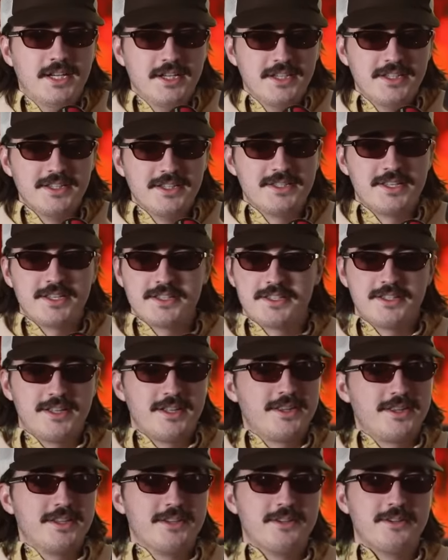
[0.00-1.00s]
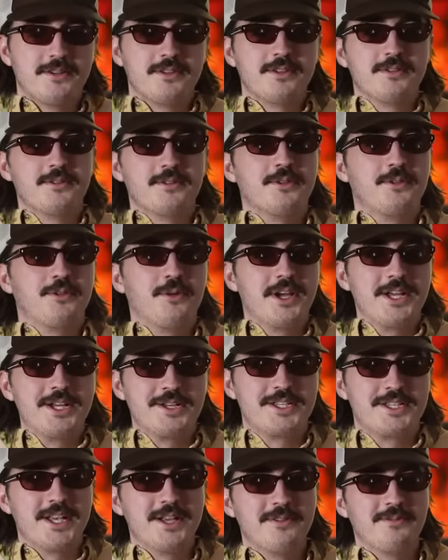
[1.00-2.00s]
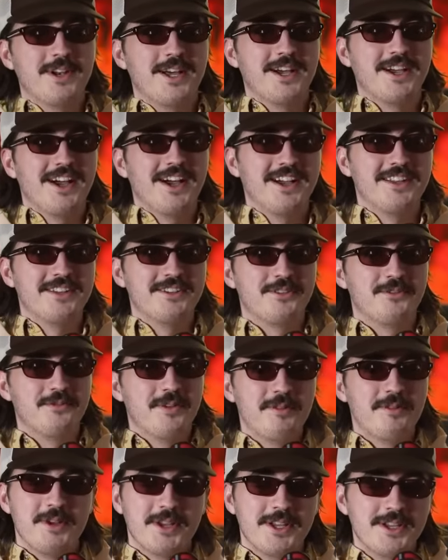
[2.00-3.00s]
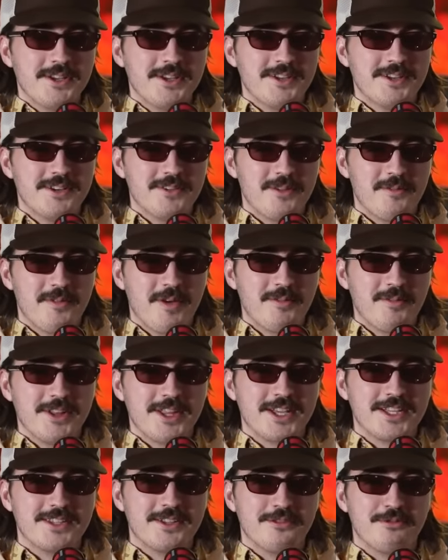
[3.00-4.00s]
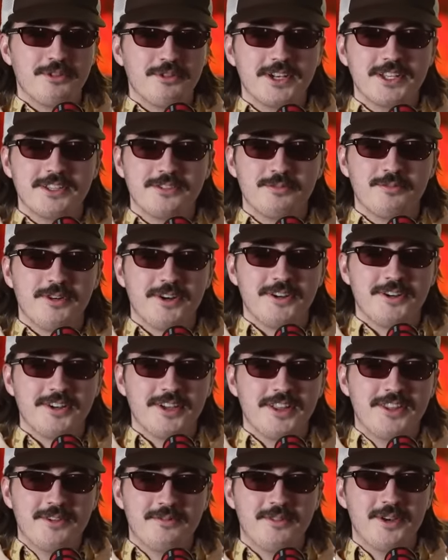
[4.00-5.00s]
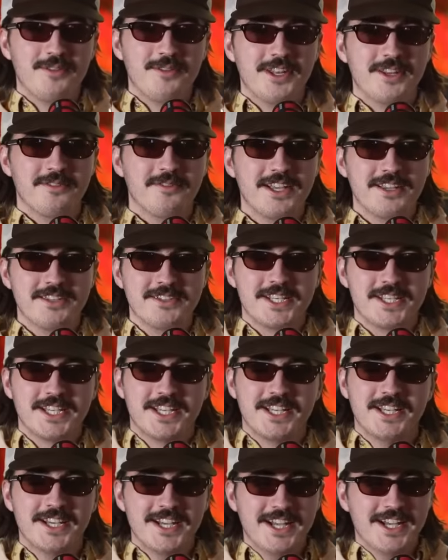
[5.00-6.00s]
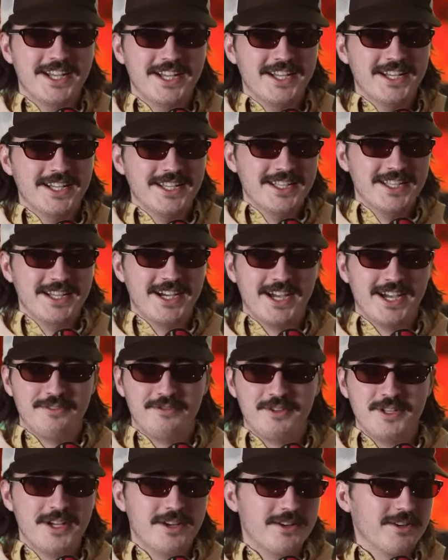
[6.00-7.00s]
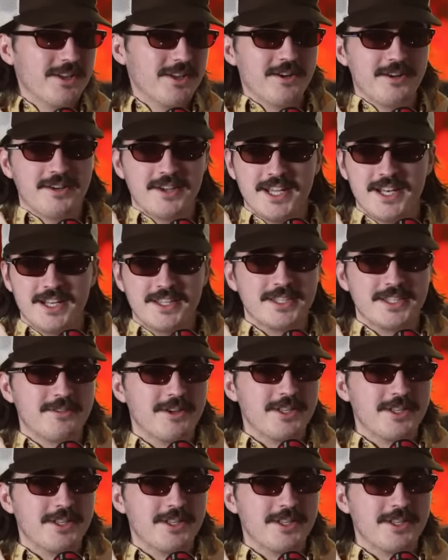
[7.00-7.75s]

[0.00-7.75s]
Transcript: this has nothing to do with, with what you're saying, but I, I just made me remember like the funniest part of the movie to me is like if you don't know anything about the